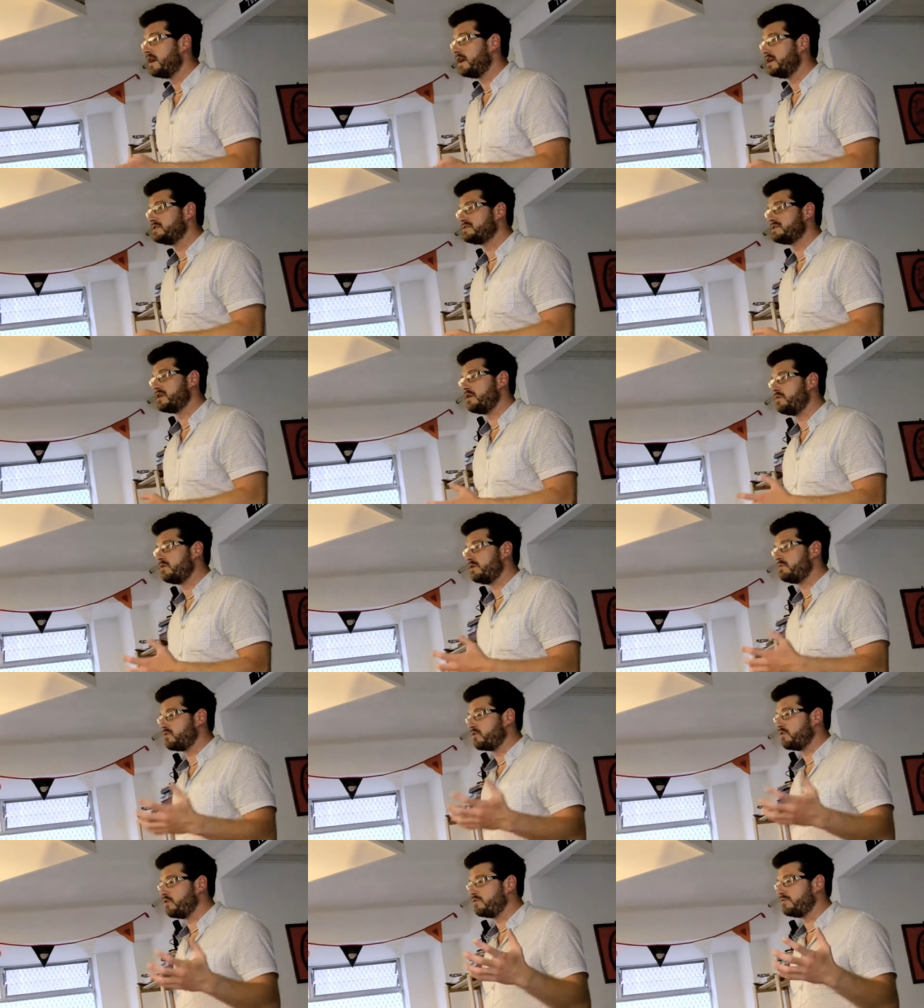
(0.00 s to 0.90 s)
And so we
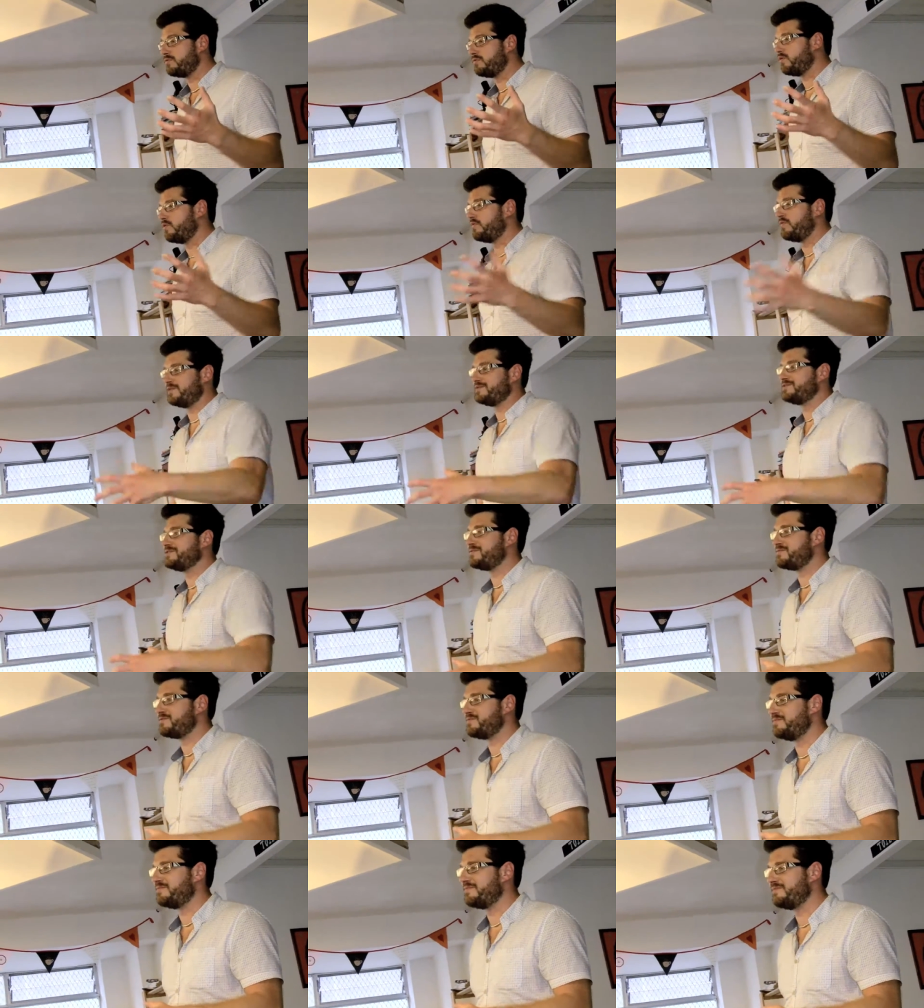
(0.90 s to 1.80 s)
brought all those
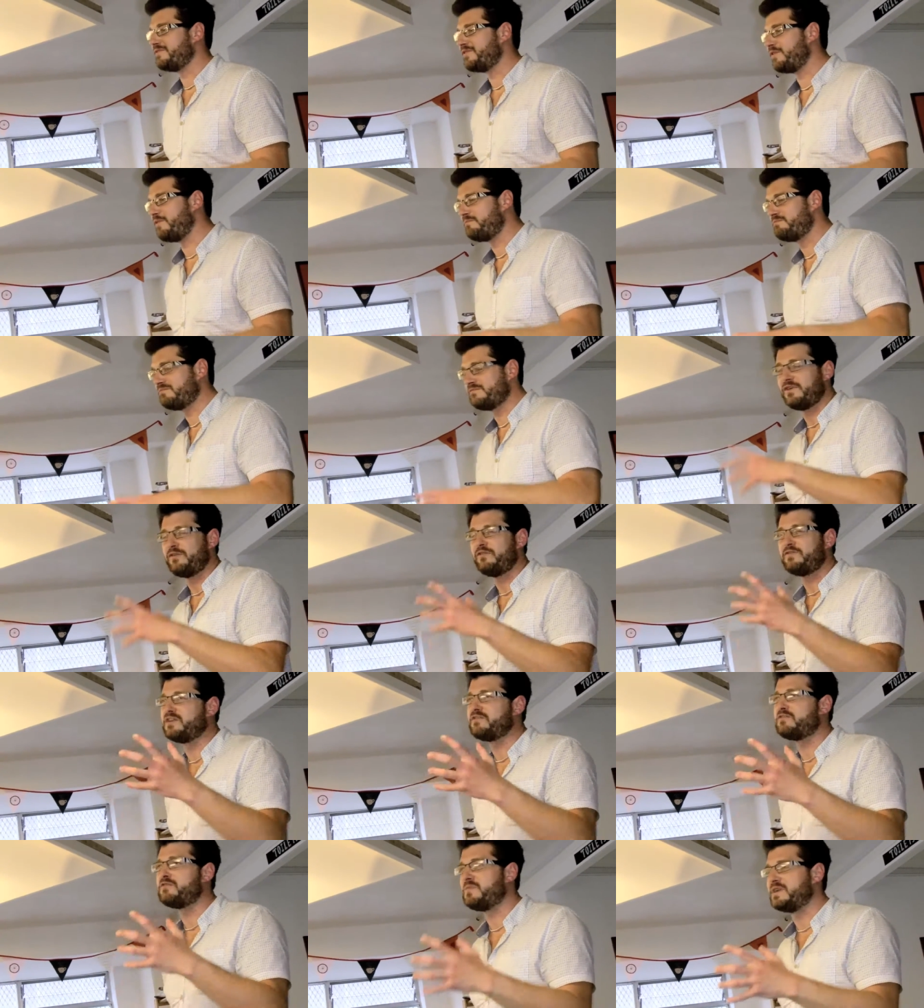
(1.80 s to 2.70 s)
different, all
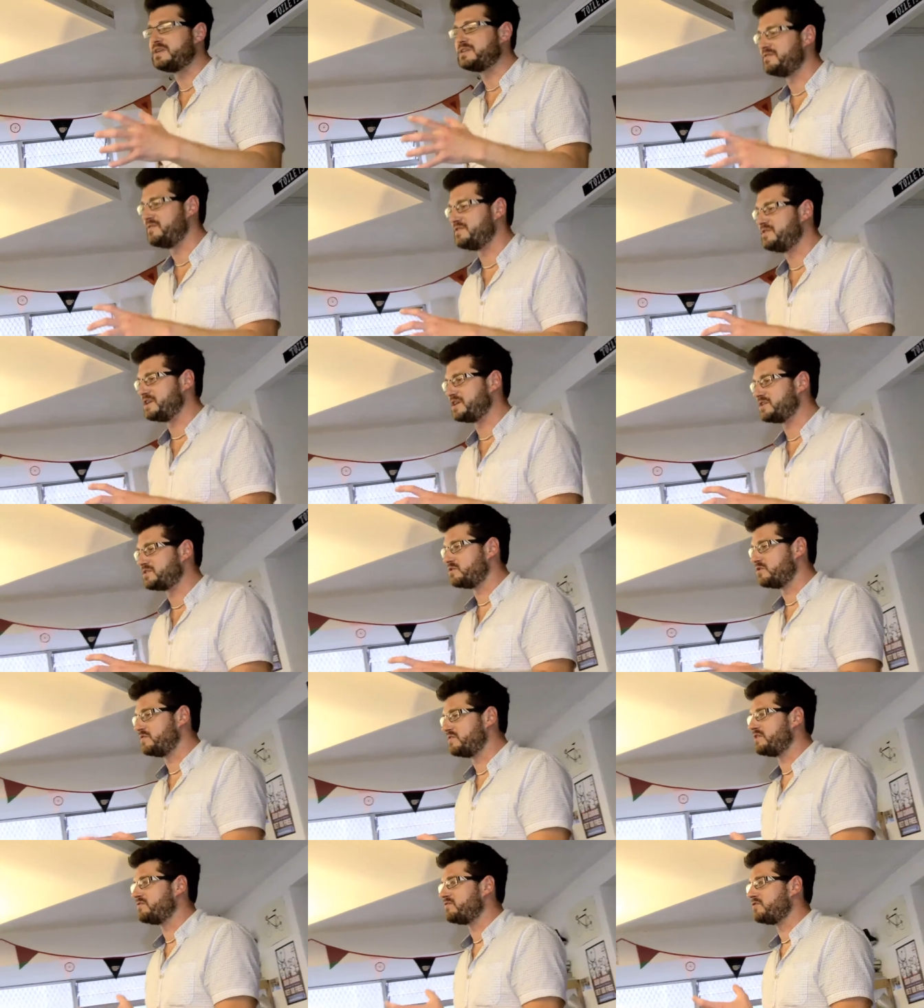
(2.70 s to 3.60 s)
the different bits of the
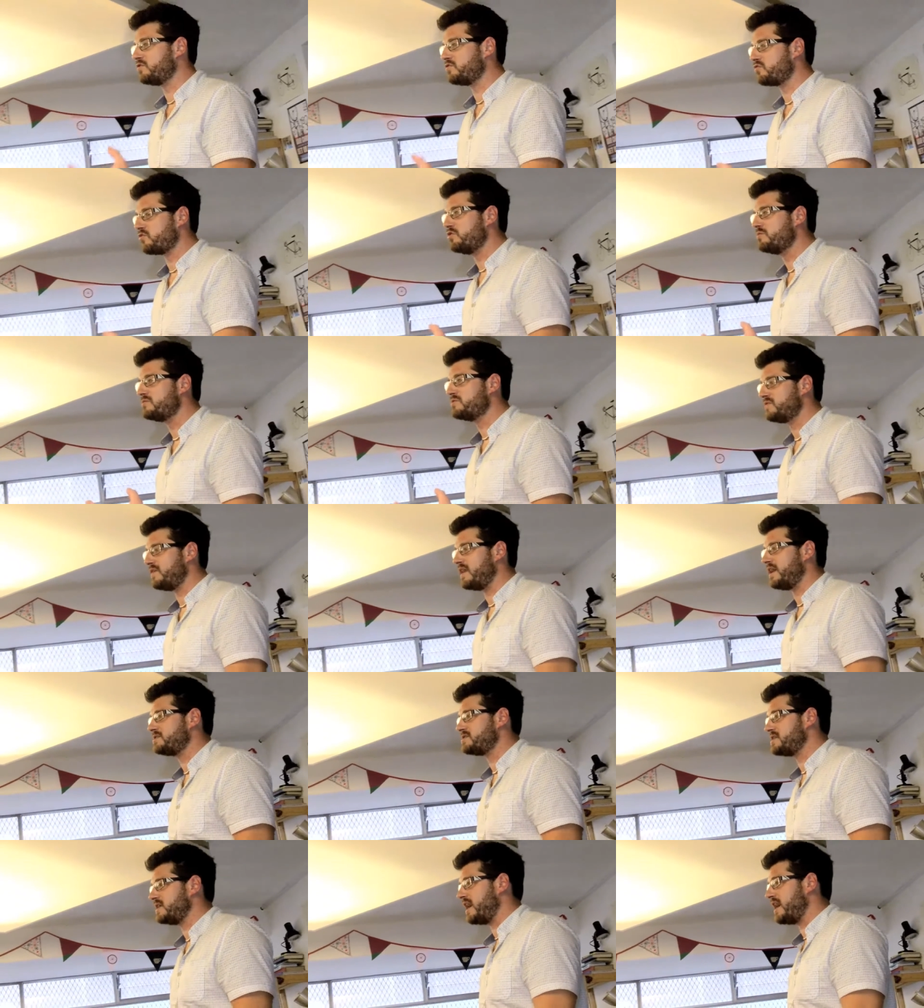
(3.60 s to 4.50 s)
jigsaw, all the different groups
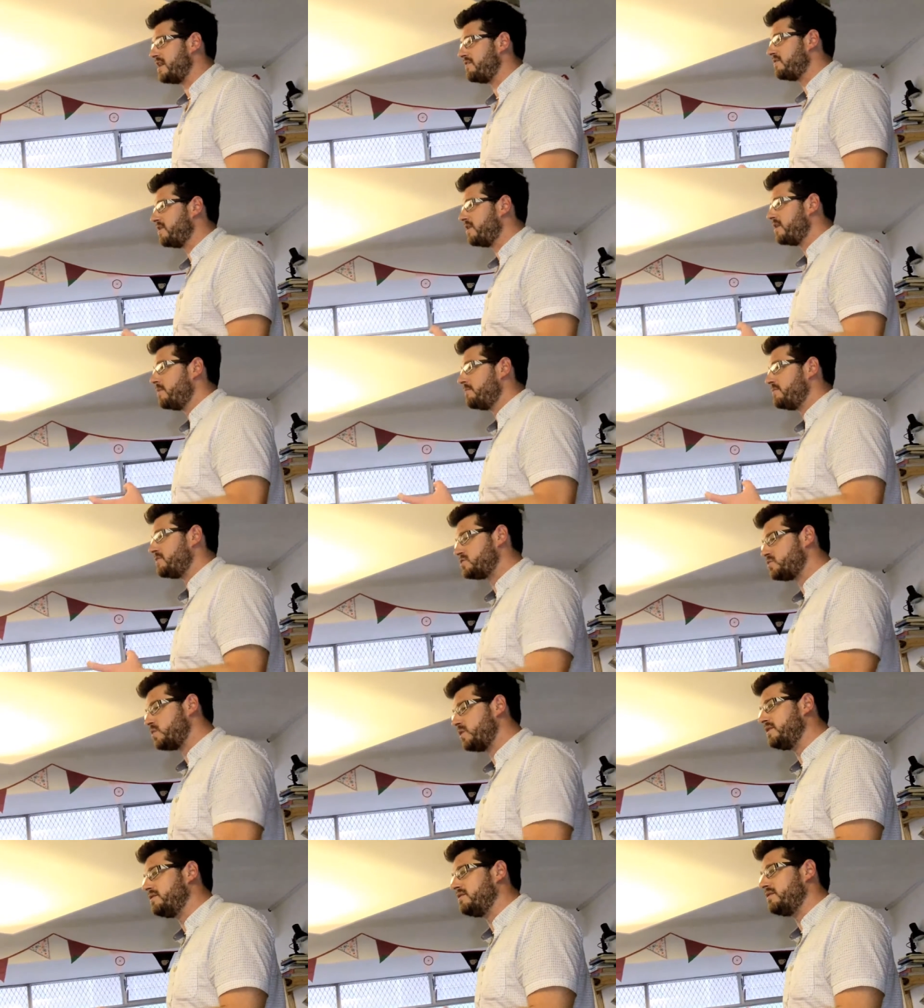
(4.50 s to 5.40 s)
that actually have
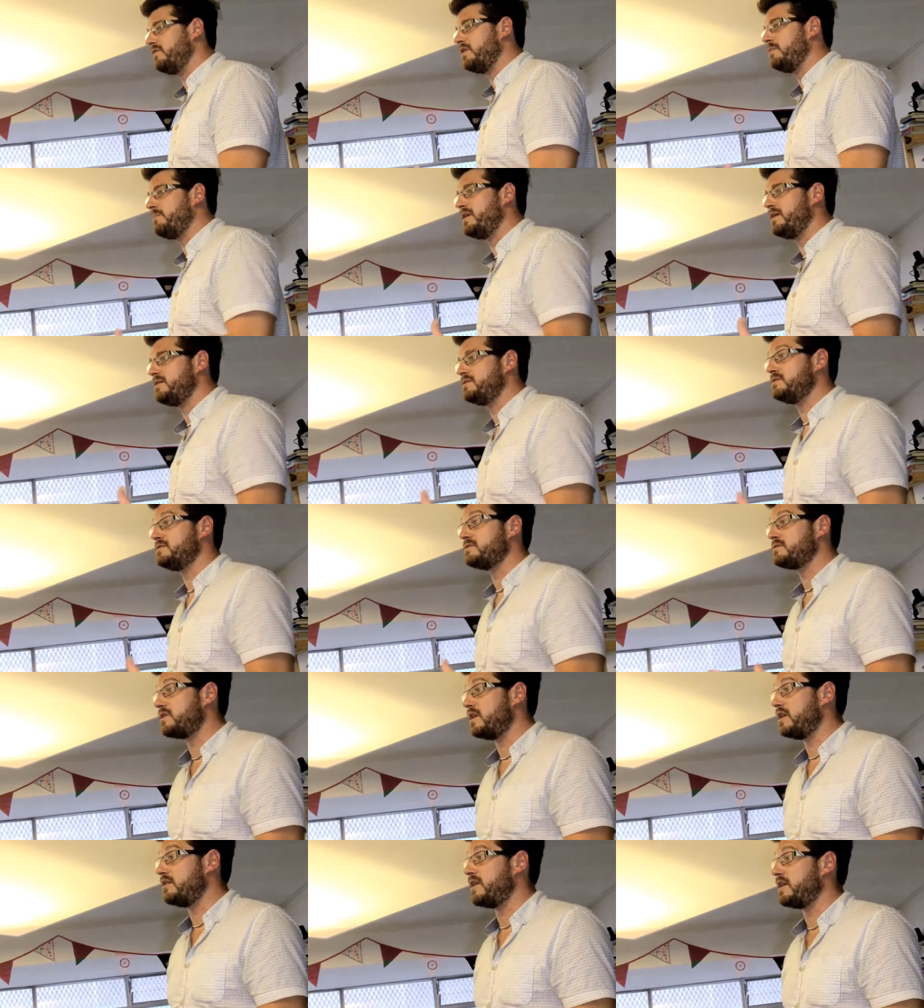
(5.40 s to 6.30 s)
between them the ability to
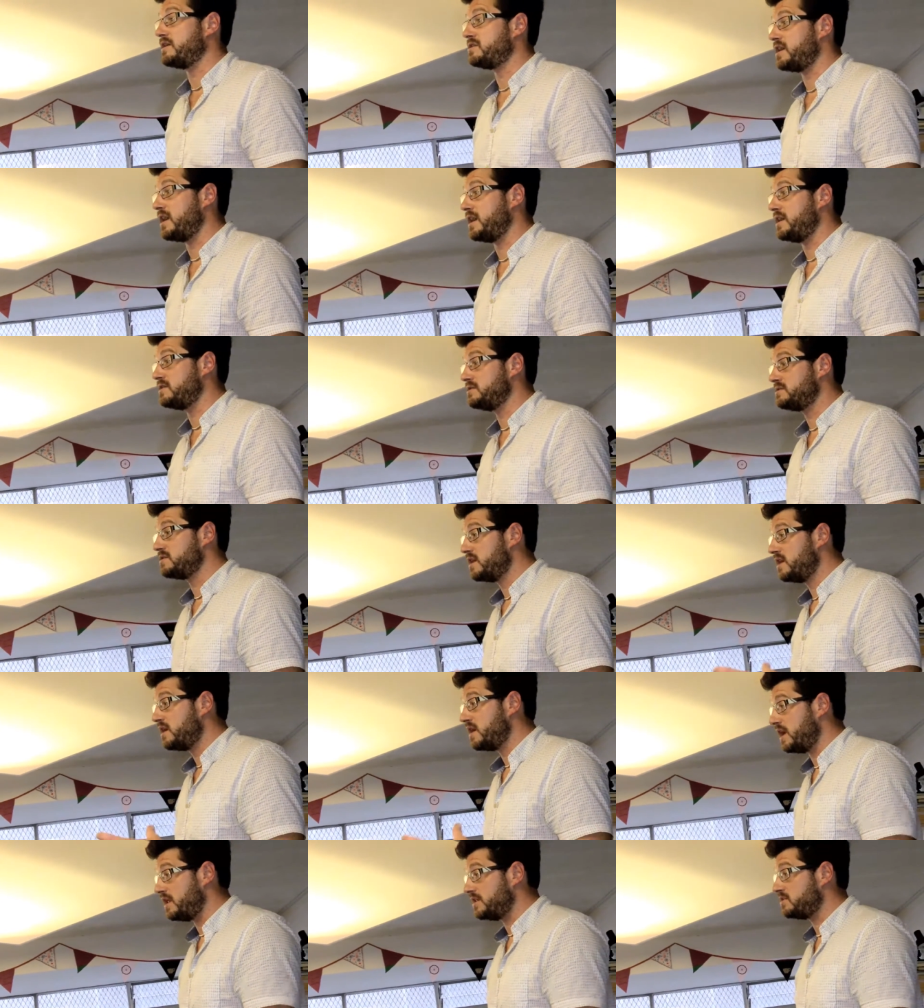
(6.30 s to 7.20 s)
create that change
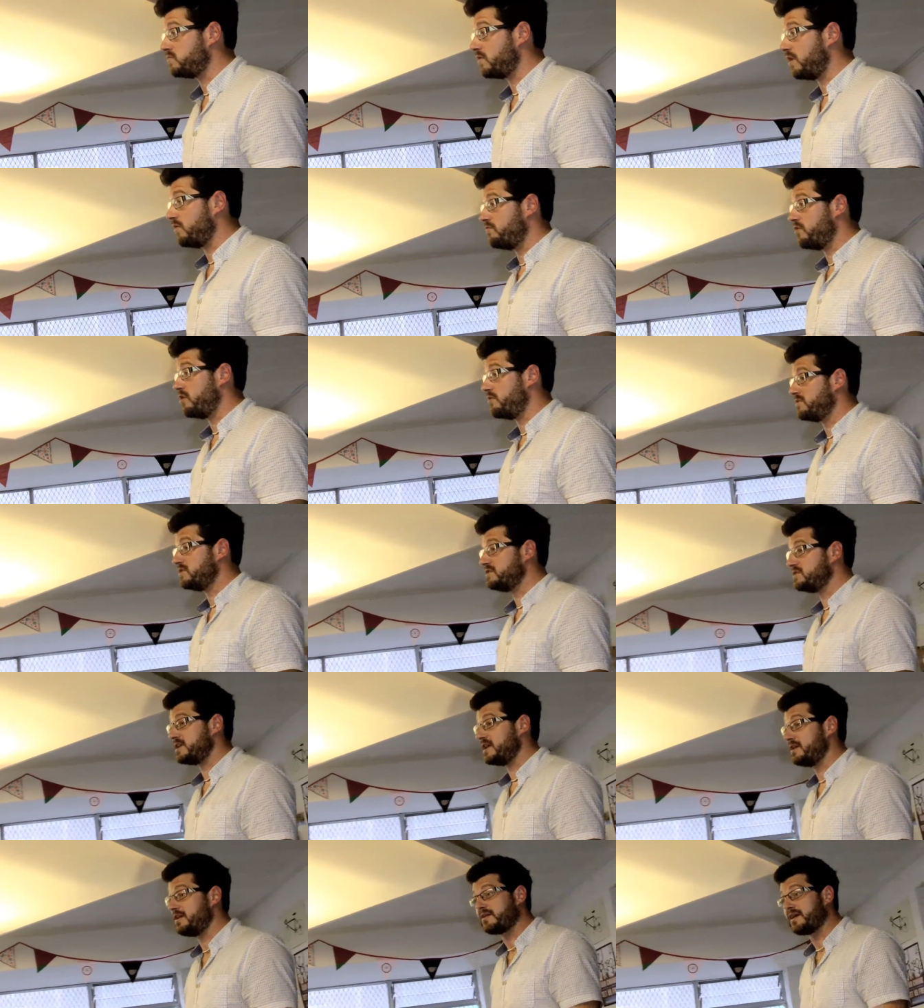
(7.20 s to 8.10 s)
into one room
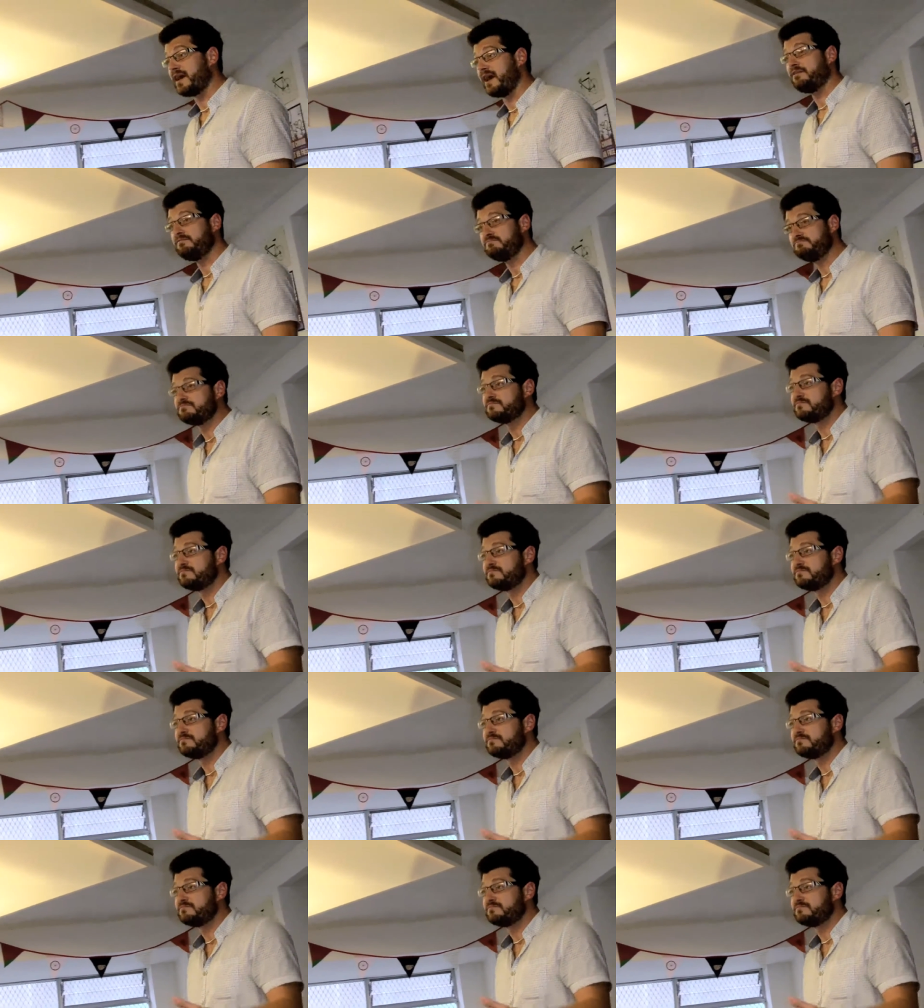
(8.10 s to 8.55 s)
and said, okay,